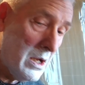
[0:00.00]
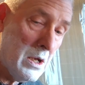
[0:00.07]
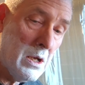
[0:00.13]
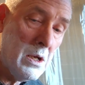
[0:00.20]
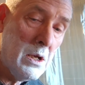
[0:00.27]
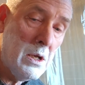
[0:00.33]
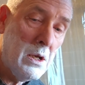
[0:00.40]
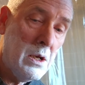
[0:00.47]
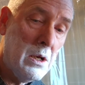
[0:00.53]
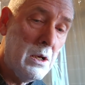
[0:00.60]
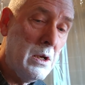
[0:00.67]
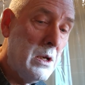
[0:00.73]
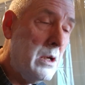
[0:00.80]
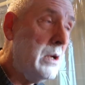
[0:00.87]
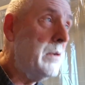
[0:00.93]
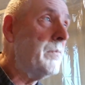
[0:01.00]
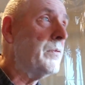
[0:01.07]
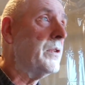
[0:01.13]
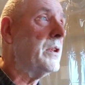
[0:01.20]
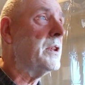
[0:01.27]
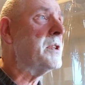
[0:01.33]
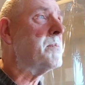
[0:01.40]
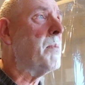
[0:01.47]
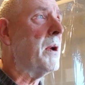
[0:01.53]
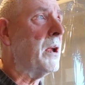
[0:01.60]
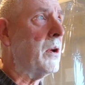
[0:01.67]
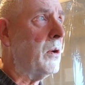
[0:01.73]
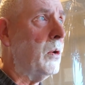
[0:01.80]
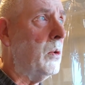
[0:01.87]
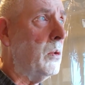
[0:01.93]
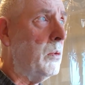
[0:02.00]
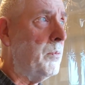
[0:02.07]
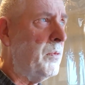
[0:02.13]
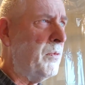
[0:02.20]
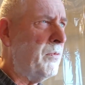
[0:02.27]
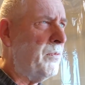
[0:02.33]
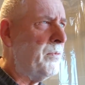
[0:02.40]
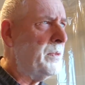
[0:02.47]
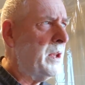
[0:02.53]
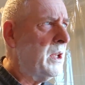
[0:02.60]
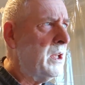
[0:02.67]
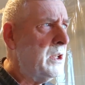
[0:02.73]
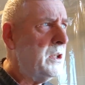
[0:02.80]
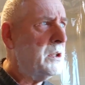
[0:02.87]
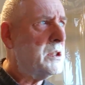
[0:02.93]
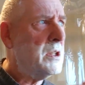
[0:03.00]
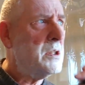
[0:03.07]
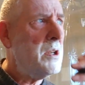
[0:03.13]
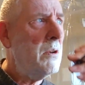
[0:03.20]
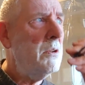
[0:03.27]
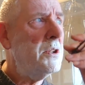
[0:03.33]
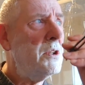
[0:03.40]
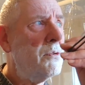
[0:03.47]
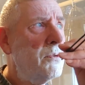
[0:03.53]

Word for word: that this Bengal gives a totally